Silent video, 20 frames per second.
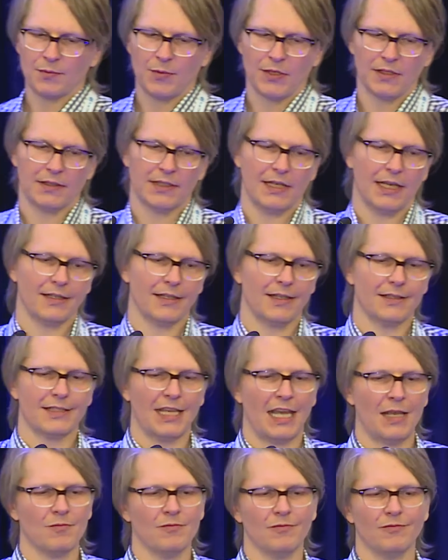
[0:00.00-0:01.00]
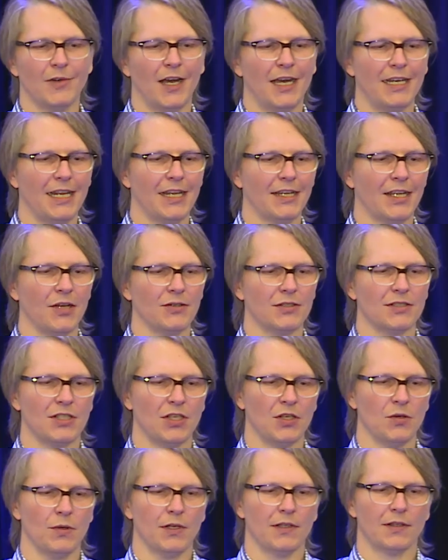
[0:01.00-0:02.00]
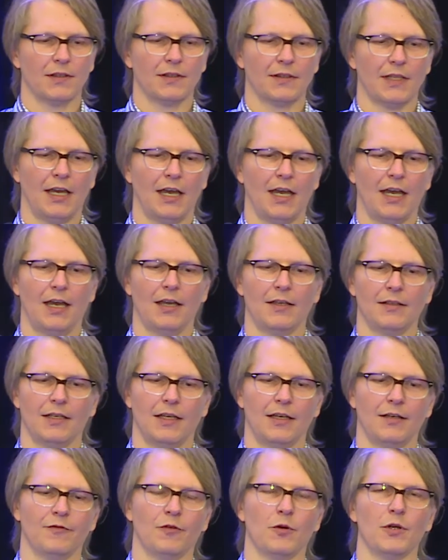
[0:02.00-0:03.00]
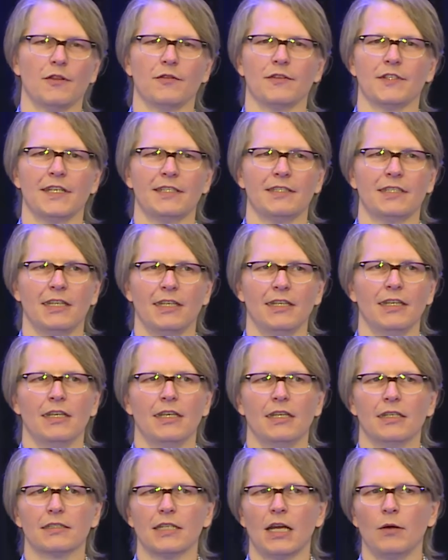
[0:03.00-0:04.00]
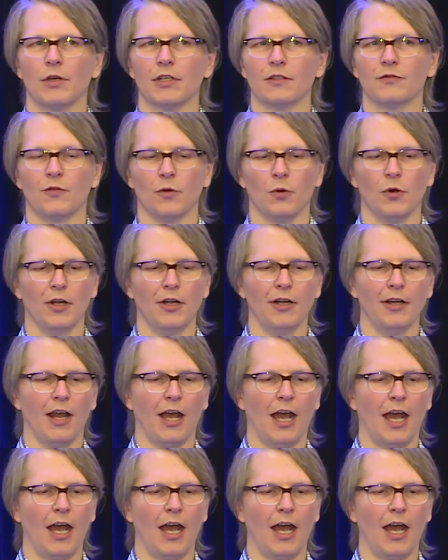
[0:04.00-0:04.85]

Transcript: but the same idea goes too with 40/60. It's not what it's for,